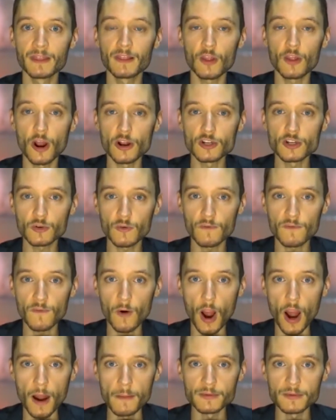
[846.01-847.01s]
the large
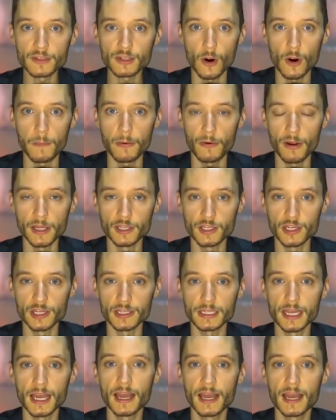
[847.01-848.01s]
arms
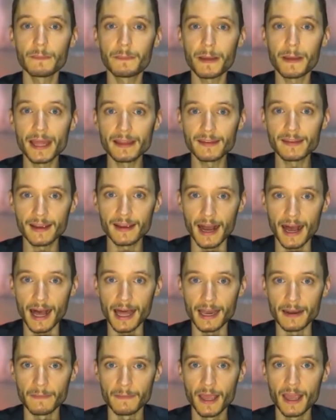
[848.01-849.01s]
corporations, the
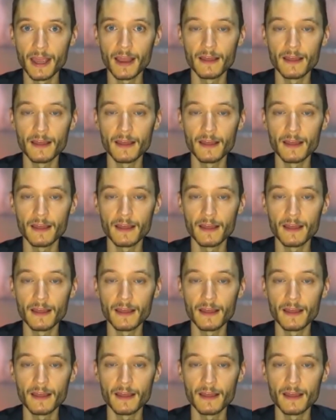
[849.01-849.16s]
Pentagon,